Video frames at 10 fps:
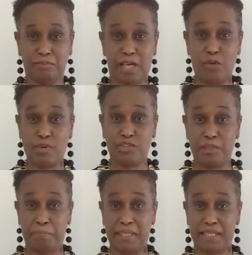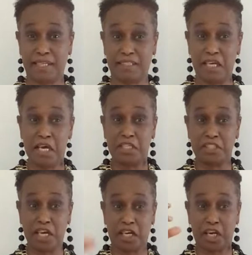I will repeat it.
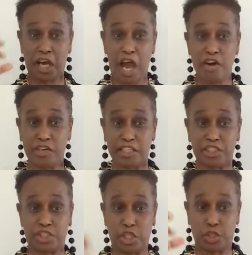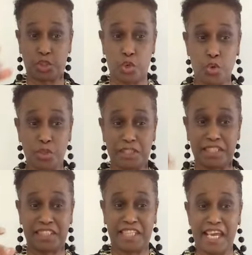The courage to do
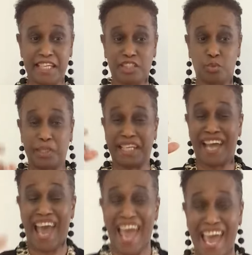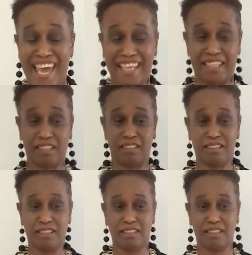the things we can
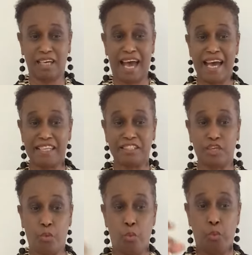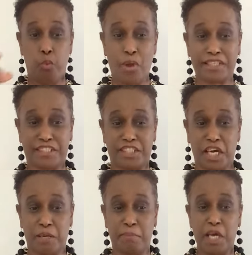and the
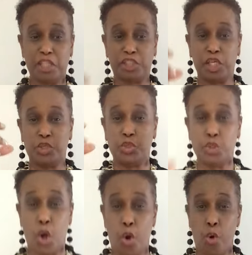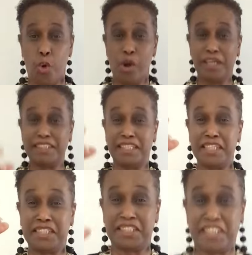wisdom to know
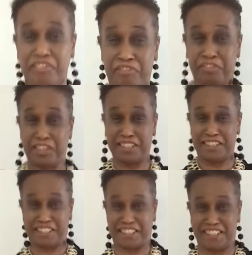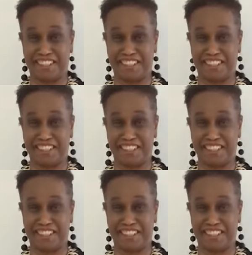the difference.